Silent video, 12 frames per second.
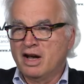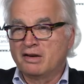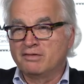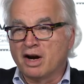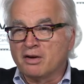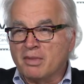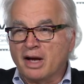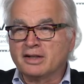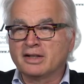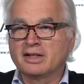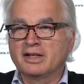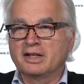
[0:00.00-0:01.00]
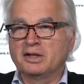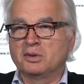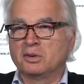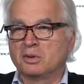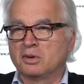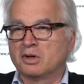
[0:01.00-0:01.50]
environmentally
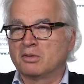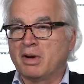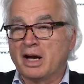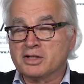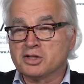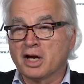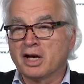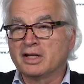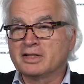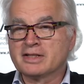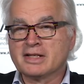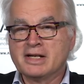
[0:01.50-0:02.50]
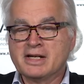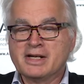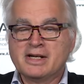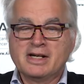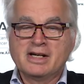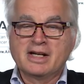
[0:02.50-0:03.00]
or by chance,
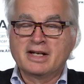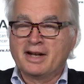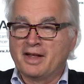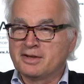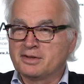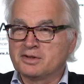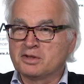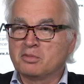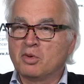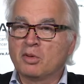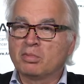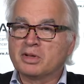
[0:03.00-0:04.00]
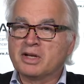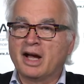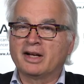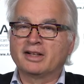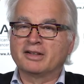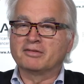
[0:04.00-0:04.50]
and others are more
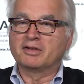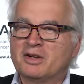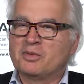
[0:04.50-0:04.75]
protective.